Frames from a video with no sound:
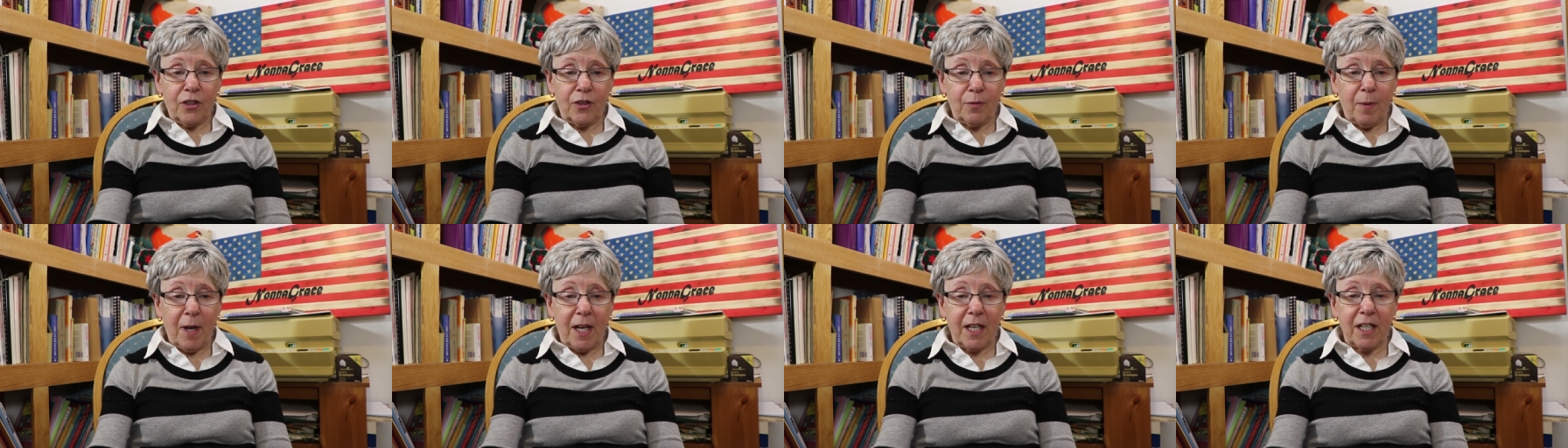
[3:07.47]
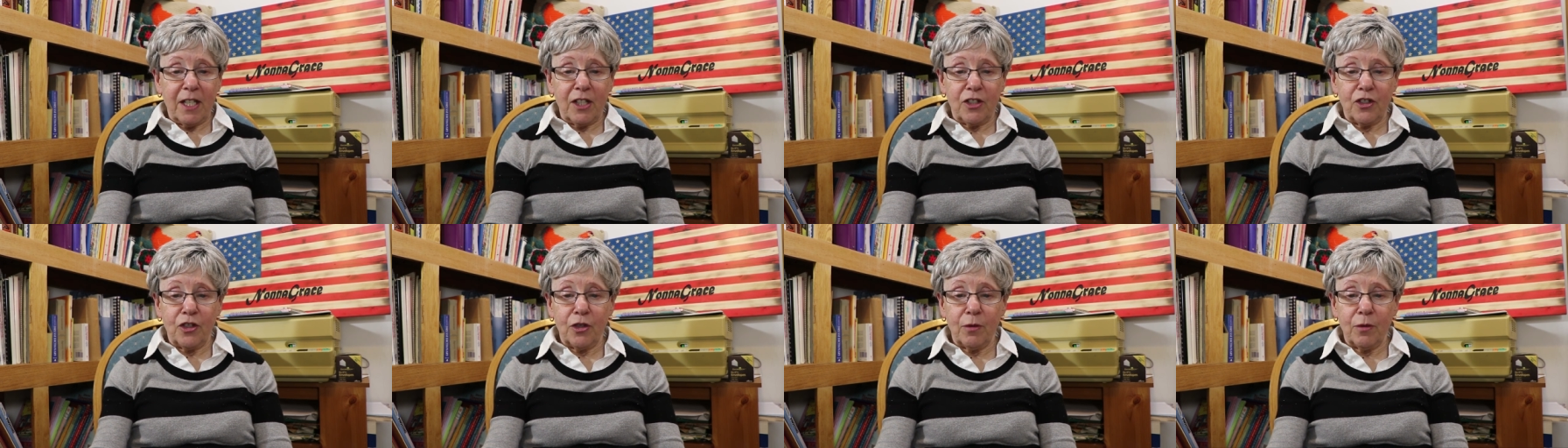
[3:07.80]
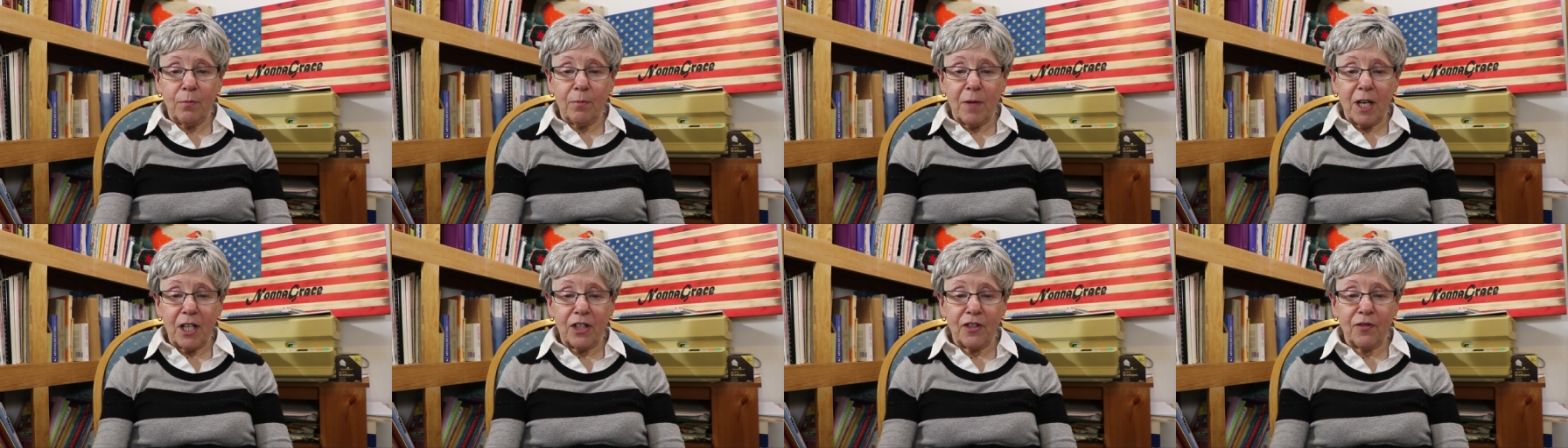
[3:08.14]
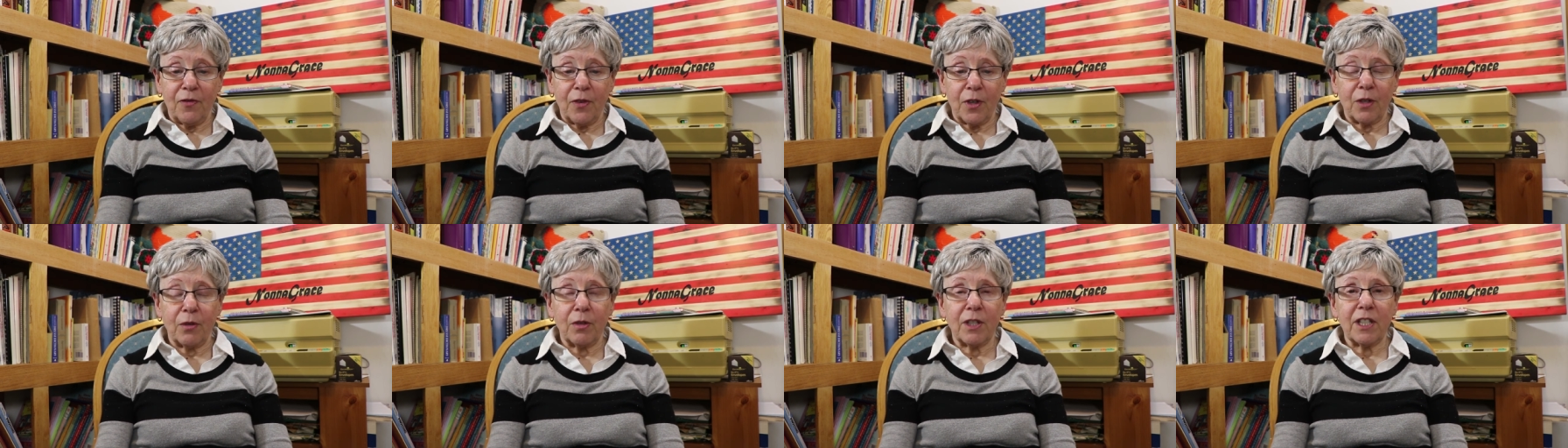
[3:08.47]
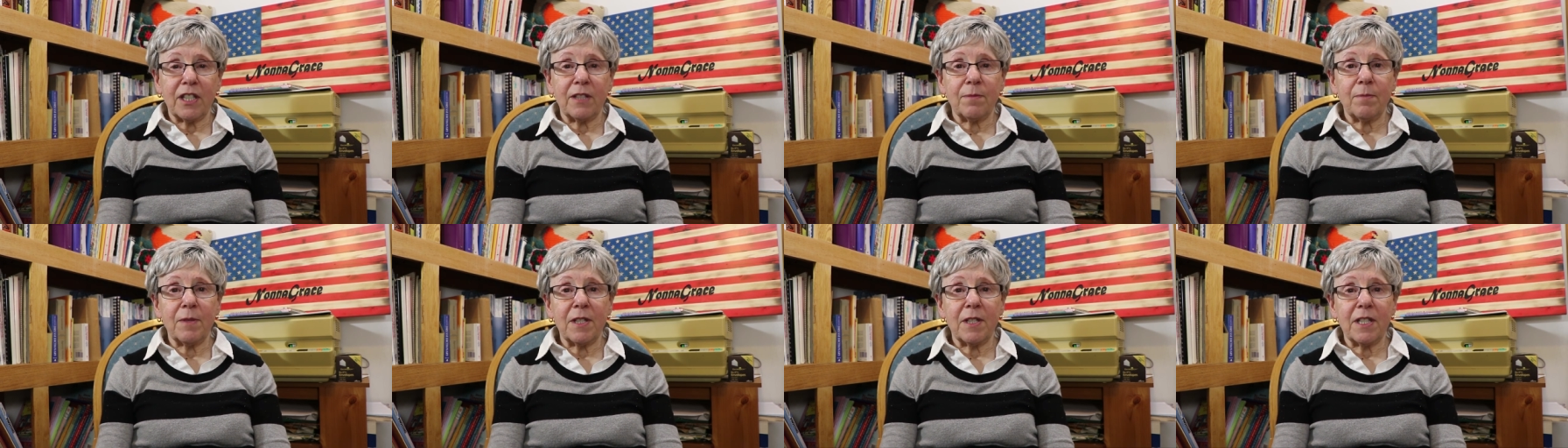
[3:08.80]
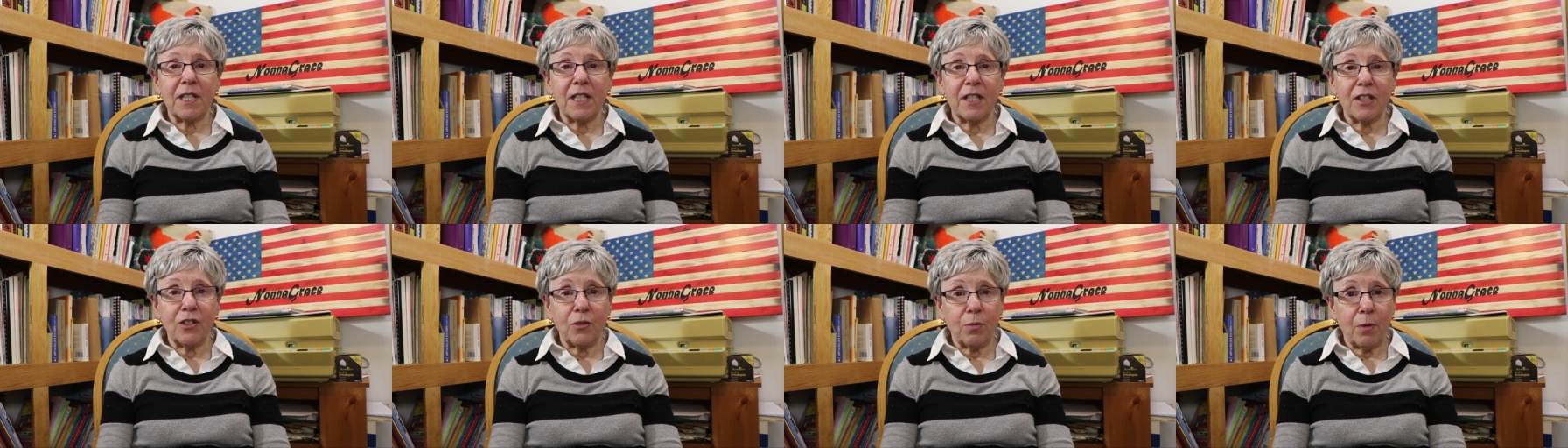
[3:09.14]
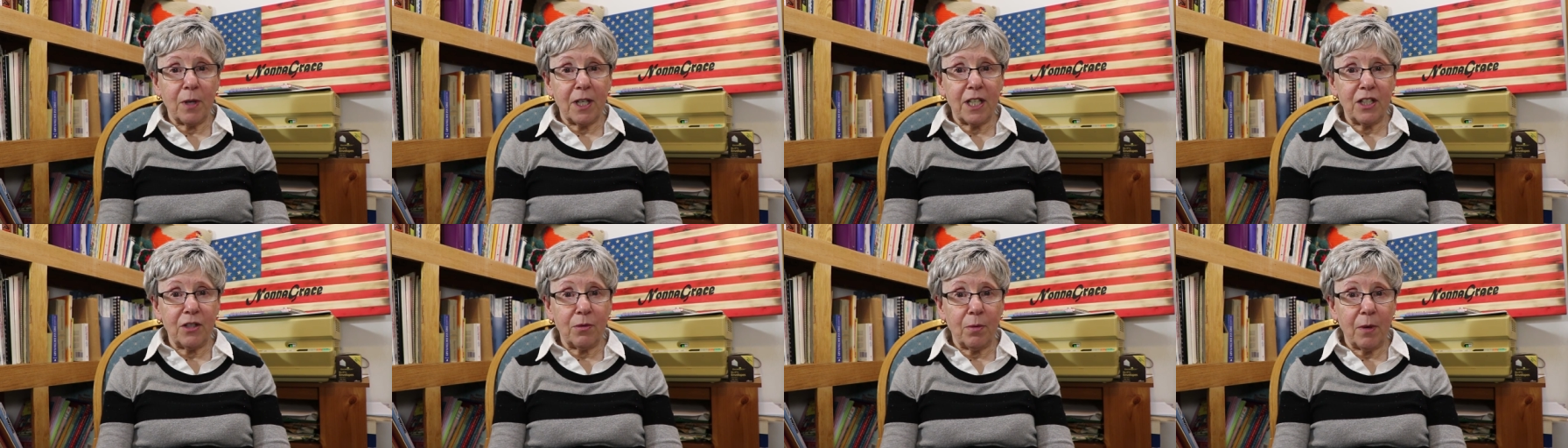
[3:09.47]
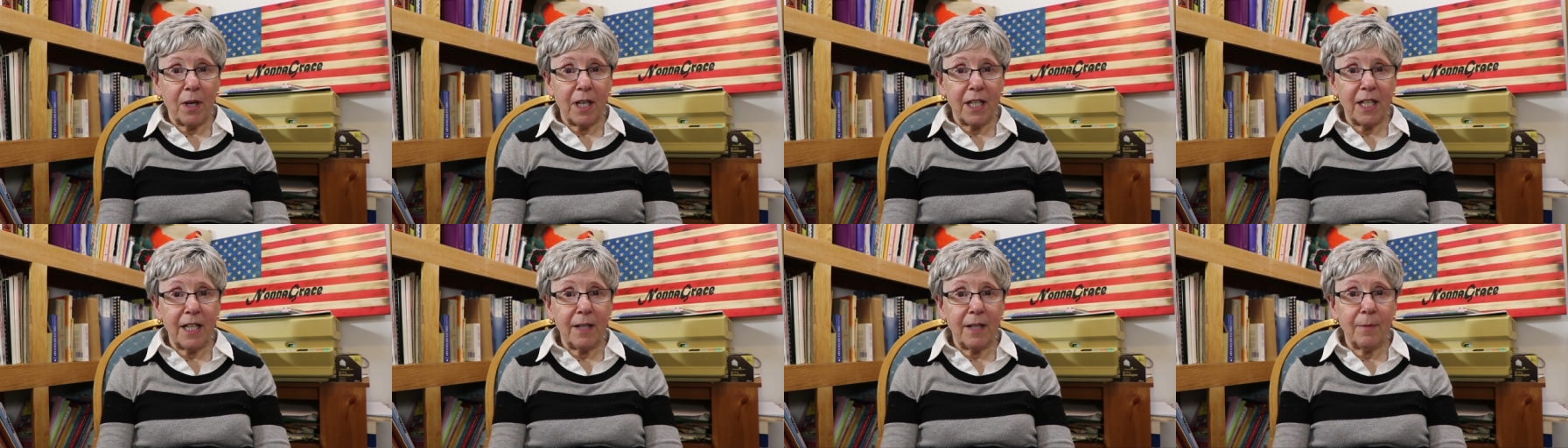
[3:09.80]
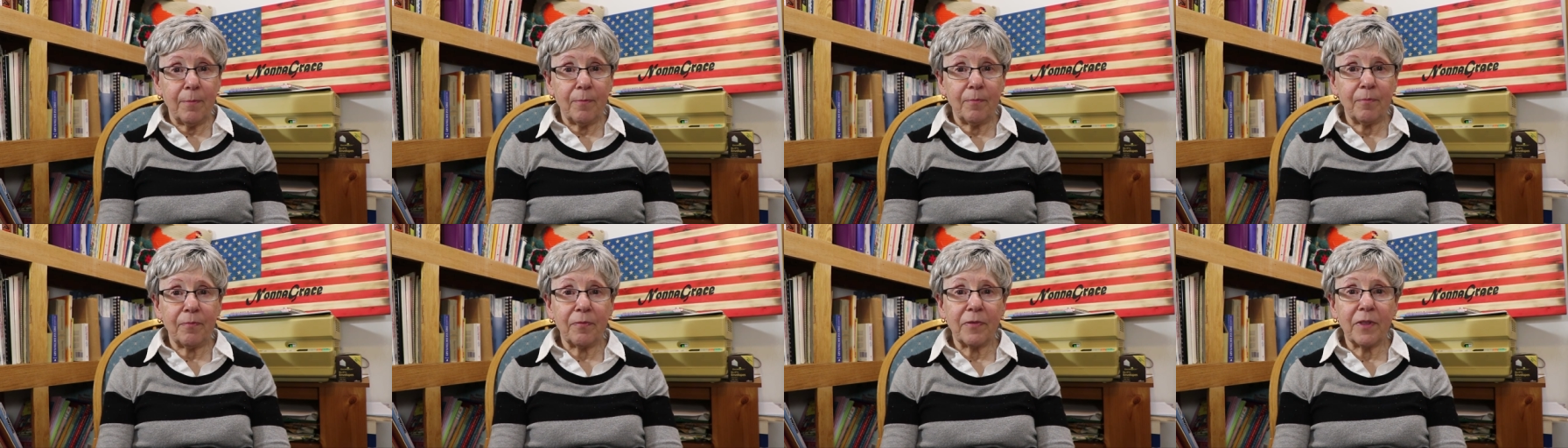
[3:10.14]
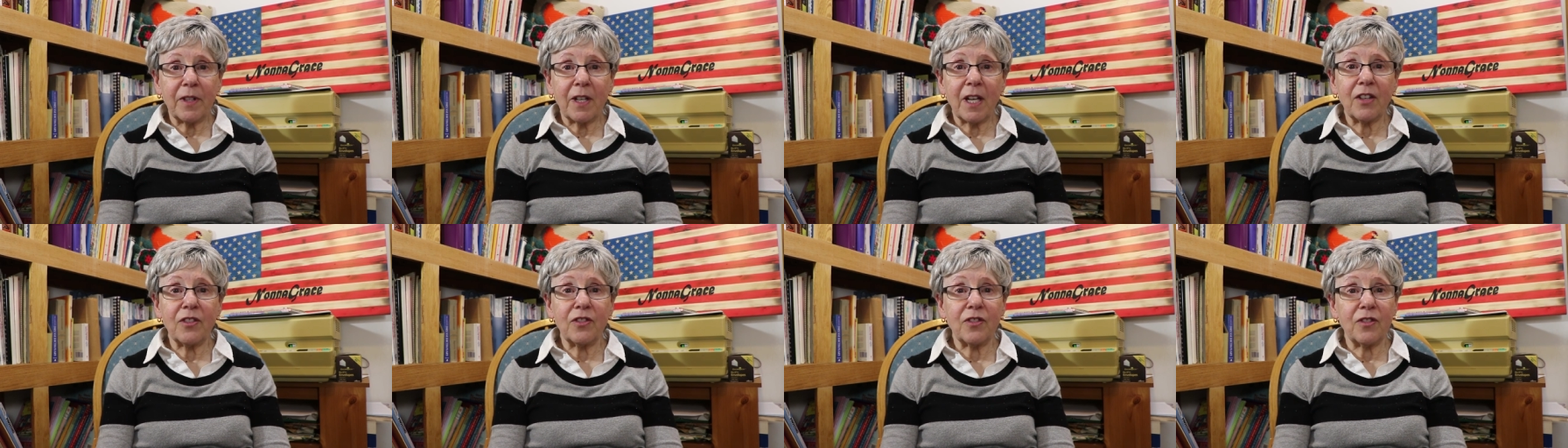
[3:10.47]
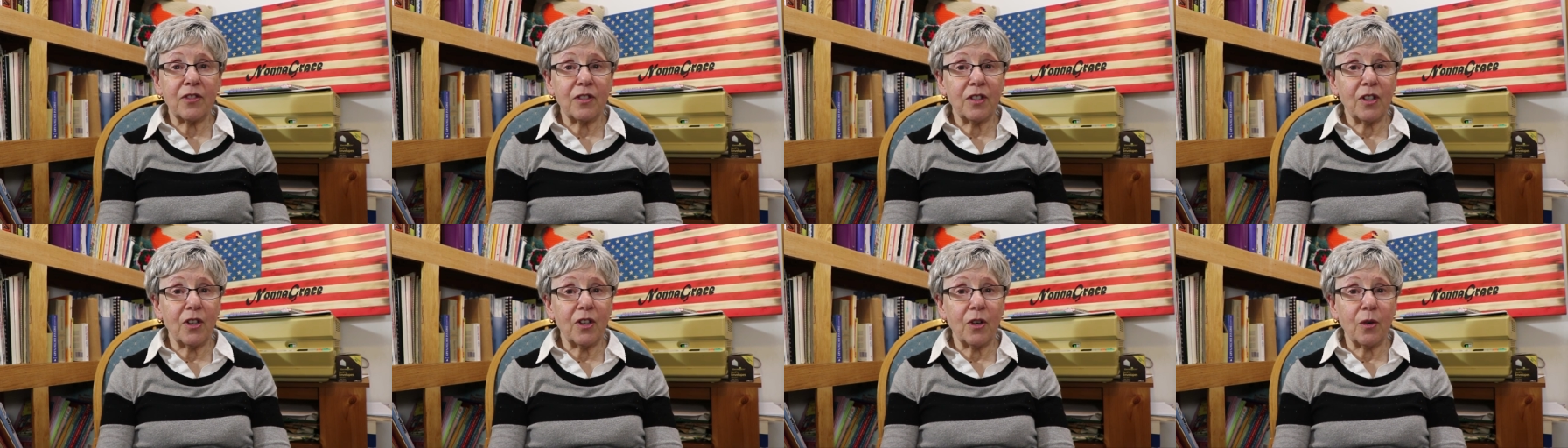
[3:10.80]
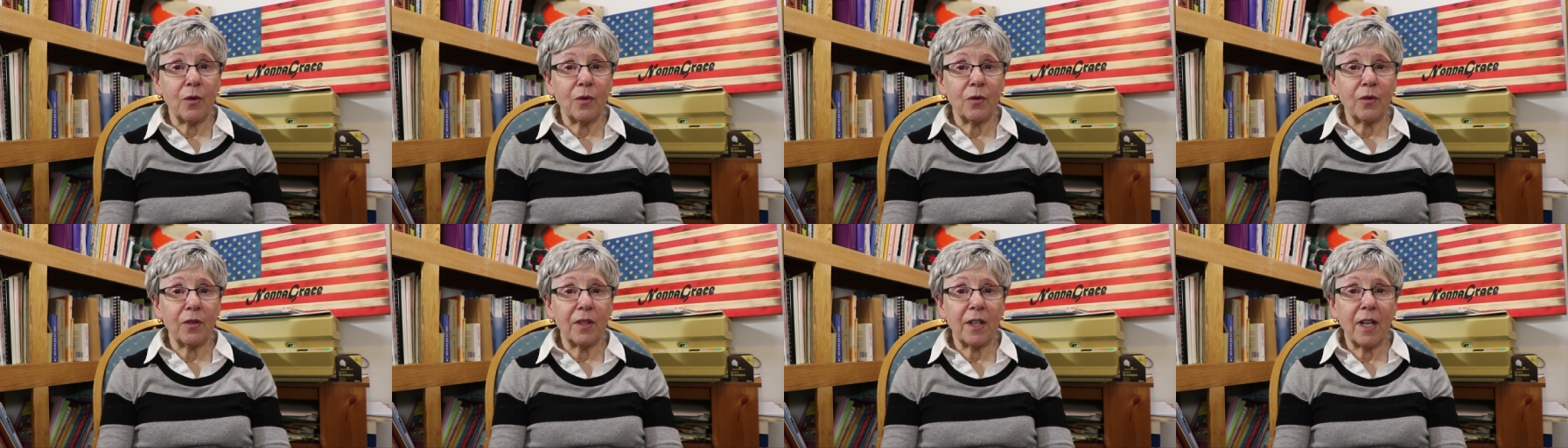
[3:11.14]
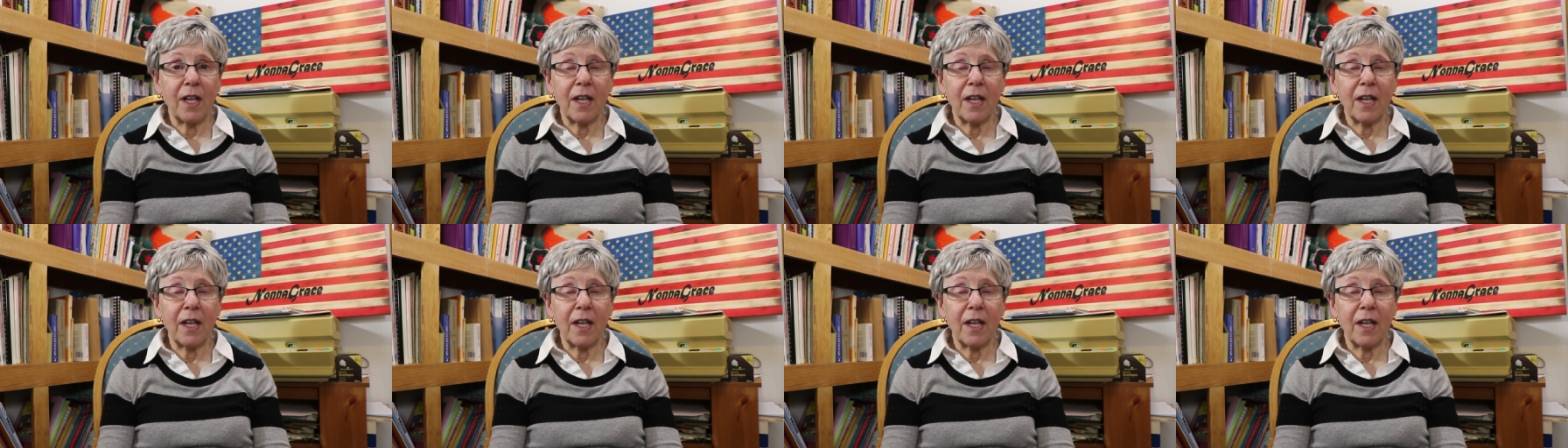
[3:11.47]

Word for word: spending too much for Christmas in 2020 because, you know,